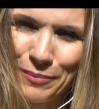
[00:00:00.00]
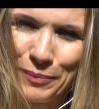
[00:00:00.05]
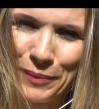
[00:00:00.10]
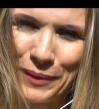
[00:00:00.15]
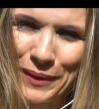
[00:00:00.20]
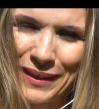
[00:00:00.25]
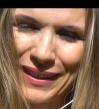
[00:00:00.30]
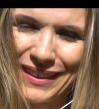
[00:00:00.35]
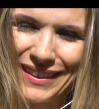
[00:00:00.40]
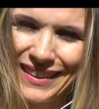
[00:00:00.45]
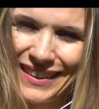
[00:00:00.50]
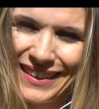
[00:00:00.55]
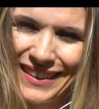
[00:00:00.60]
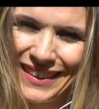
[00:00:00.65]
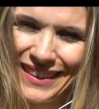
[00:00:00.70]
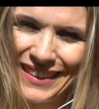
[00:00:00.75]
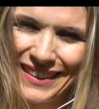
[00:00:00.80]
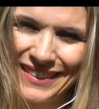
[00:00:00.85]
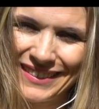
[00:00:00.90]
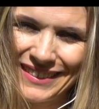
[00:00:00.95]
But
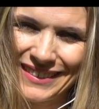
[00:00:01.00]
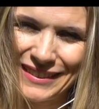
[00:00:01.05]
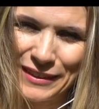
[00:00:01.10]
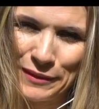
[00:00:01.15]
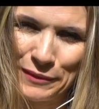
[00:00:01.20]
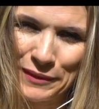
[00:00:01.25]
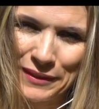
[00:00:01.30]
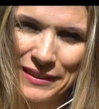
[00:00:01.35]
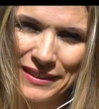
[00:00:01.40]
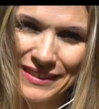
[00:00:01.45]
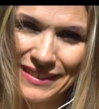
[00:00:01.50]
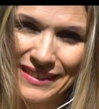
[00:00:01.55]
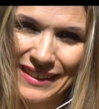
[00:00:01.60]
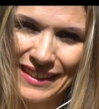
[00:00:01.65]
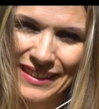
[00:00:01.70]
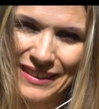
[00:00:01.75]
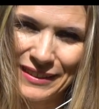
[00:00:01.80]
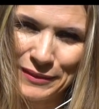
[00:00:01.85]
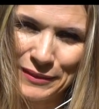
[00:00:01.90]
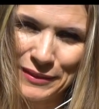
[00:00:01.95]
the 7th
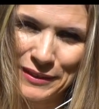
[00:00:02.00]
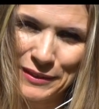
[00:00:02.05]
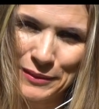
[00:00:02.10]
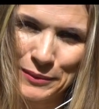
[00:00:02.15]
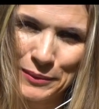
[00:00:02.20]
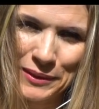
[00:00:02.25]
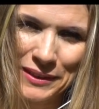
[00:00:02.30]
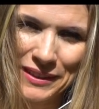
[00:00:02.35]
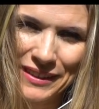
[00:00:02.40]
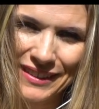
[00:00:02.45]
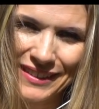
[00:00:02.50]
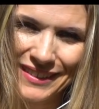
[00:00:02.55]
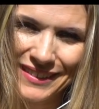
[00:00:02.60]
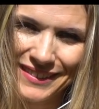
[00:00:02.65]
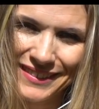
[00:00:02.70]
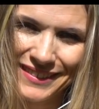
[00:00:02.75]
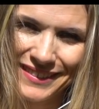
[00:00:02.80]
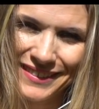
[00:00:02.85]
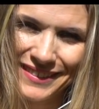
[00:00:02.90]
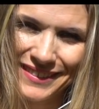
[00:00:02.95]
sign of this week
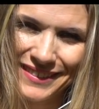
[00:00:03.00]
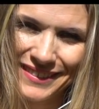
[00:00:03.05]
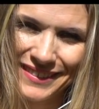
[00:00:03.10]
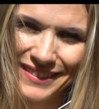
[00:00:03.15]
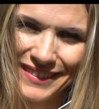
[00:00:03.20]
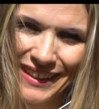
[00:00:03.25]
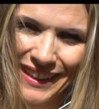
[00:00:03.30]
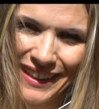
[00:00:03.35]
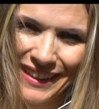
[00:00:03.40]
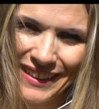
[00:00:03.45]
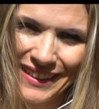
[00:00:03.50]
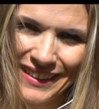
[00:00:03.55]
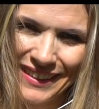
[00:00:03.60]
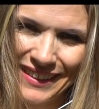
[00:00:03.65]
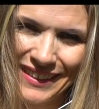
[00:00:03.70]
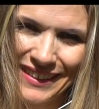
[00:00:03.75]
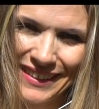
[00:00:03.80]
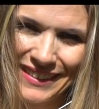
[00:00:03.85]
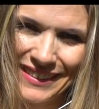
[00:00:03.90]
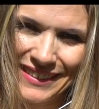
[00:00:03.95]

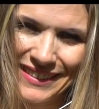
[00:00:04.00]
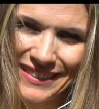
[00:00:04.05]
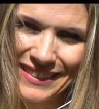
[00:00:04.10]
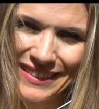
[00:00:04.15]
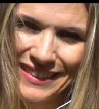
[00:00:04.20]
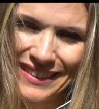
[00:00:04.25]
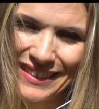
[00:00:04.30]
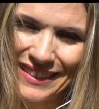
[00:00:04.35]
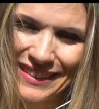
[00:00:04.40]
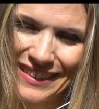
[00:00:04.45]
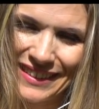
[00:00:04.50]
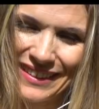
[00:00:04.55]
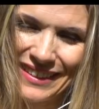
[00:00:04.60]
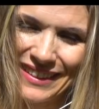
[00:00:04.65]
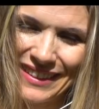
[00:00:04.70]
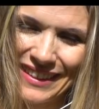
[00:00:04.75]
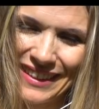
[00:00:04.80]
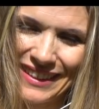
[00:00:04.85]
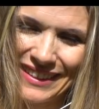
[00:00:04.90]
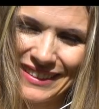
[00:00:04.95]
is,
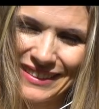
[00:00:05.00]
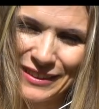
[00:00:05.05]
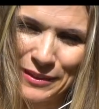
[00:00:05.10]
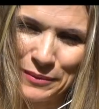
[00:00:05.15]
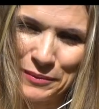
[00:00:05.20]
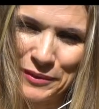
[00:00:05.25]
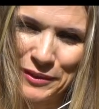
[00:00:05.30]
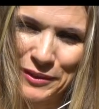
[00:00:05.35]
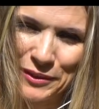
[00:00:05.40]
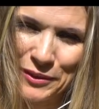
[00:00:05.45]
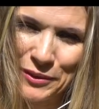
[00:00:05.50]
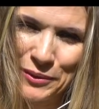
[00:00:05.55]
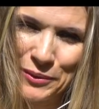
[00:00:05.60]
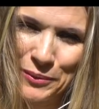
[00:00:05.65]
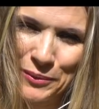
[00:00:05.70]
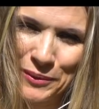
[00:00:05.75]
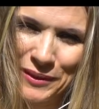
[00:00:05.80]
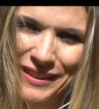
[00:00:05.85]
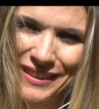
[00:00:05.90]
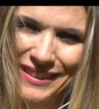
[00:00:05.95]
and has something to
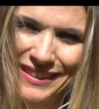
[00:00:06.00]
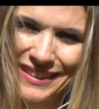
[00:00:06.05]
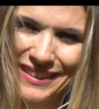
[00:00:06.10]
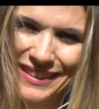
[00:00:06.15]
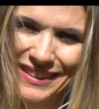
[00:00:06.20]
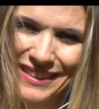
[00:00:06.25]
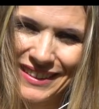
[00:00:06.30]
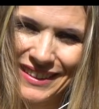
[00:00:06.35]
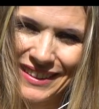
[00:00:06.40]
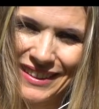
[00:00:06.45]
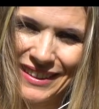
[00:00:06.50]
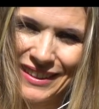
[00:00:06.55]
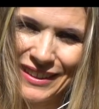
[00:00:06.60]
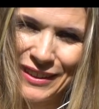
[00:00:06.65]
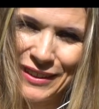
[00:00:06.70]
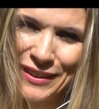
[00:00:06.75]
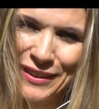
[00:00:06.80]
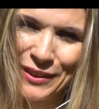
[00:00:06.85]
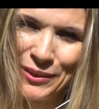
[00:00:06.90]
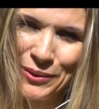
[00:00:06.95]
do with,
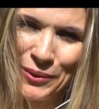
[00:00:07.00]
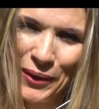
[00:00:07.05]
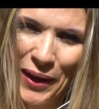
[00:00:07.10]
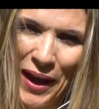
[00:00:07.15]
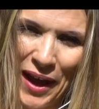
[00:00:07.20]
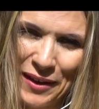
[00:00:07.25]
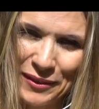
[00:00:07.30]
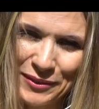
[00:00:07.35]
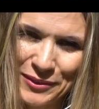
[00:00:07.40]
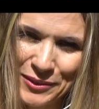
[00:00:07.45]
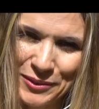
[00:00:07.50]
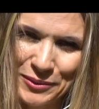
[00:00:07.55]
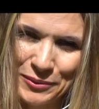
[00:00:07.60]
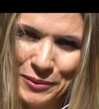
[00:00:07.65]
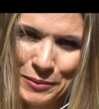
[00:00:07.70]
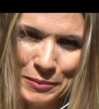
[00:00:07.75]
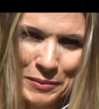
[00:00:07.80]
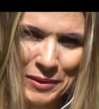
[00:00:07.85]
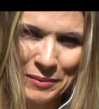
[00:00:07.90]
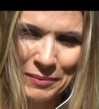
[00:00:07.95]
you have to
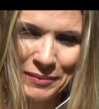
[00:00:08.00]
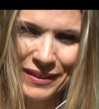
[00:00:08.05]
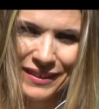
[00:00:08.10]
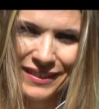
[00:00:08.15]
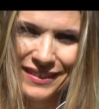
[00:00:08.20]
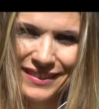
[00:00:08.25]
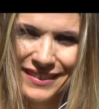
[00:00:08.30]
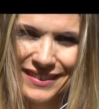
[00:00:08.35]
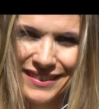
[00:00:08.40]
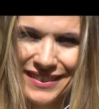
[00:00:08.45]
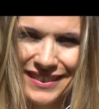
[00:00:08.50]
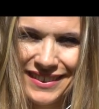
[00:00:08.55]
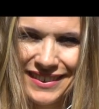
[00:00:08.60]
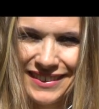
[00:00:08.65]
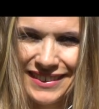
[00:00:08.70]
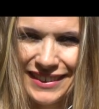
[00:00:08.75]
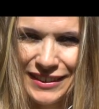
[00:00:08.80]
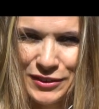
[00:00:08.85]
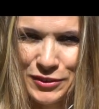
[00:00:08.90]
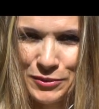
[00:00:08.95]
remember
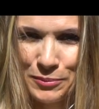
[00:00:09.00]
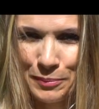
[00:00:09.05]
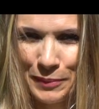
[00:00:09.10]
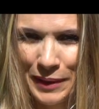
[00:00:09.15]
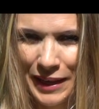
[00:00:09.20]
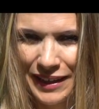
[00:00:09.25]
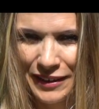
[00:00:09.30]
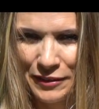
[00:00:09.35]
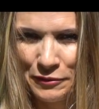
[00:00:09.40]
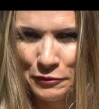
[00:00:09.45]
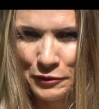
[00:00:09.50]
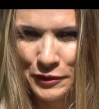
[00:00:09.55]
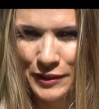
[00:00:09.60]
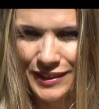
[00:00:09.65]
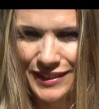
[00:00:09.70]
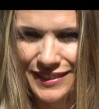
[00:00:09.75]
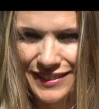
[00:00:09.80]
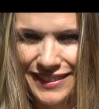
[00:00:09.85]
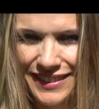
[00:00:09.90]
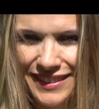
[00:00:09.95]
that you
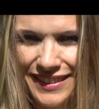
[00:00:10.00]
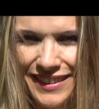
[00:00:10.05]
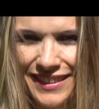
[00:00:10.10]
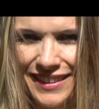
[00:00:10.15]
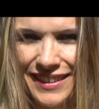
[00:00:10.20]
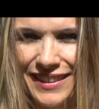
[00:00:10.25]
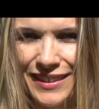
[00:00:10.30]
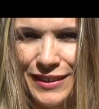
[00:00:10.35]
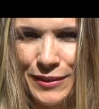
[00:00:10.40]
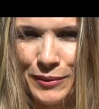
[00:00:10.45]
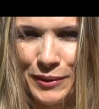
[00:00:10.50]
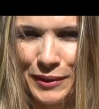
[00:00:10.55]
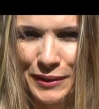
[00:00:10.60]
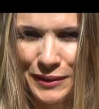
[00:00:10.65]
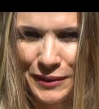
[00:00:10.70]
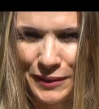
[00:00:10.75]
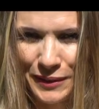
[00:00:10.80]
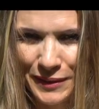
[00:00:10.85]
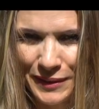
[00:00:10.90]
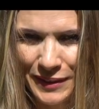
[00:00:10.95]
manifest
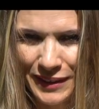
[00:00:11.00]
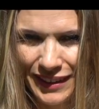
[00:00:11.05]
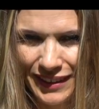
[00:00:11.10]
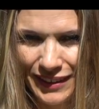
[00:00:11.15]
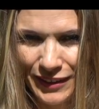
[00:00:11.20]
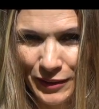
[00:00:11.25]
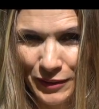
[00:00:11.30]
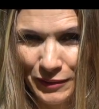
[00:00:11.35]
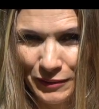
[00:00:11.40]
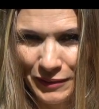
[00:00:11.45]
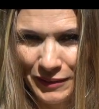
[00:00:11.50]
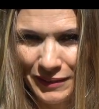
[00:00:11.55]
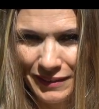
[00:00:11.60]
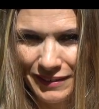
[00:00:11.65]
what you think of.